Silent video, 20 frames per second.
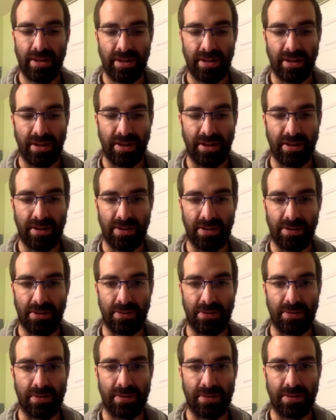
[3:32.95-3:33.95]
you know,
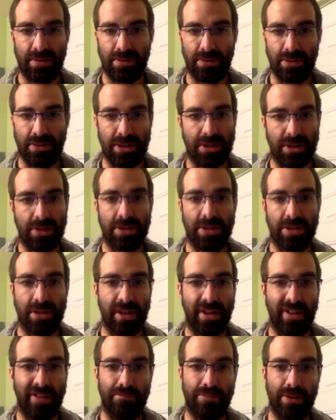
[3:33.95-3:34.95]
when Turgeon
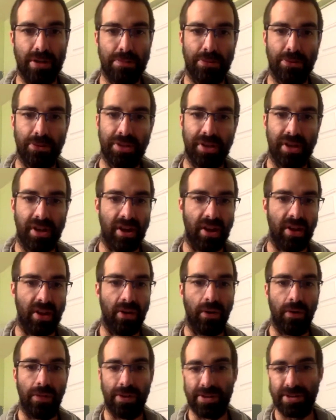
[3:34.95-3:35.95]
left, people thought,
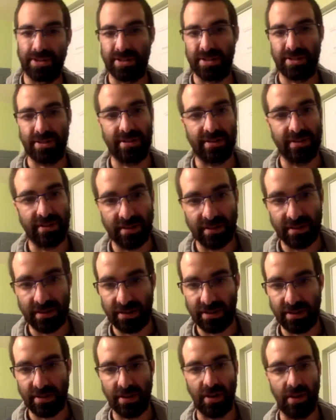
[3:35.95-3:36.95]
oh, this
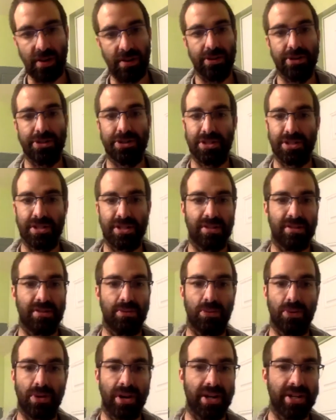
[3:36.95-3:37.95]
college is,
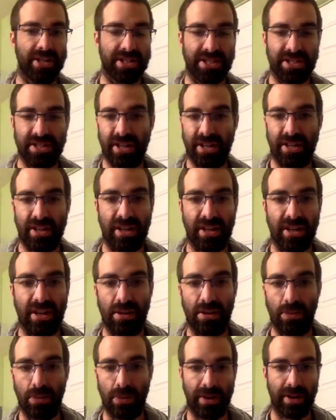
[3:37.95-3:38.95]
we're going to suck
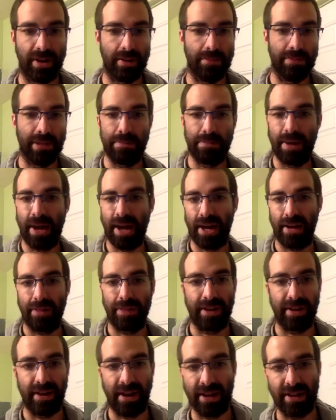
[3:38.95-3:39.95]
again. We're going to be back in the
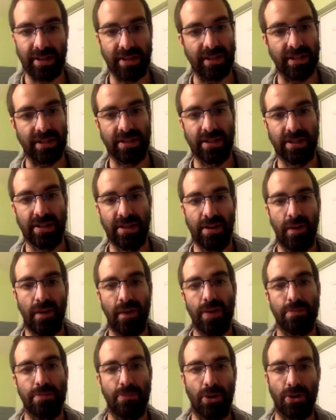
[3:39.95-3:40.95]
nineties.
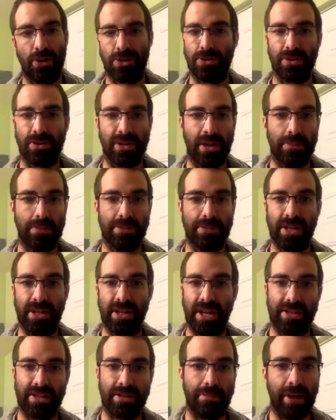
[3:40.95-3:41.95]
Marshall comes in,
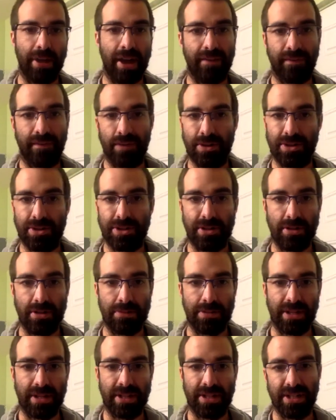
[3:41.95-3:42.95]
has a bad first year
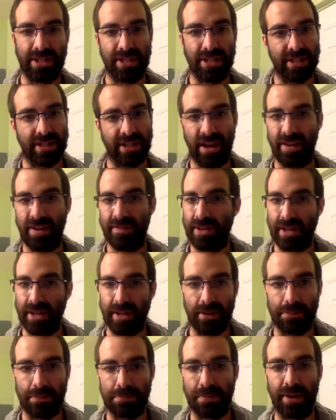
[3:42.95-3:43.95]
because he doesn't have any
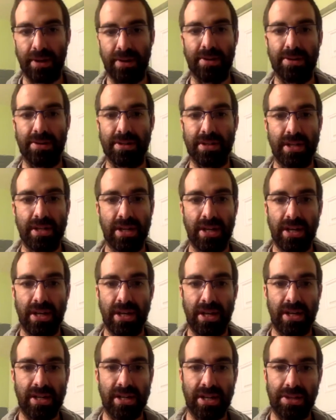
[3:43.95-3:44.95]
good players.
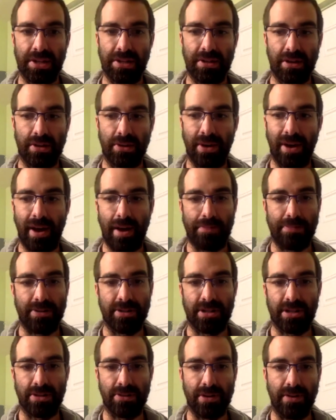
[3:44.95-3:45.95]
And then look what happens
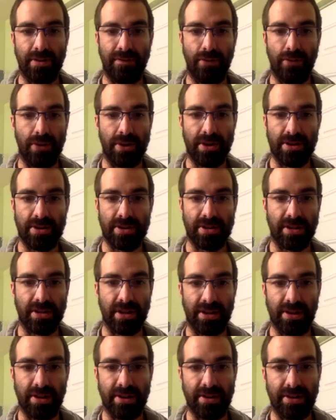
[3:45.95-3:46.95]
three, four years
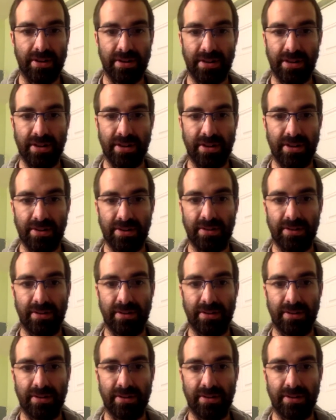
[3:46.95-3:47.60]
later, you know.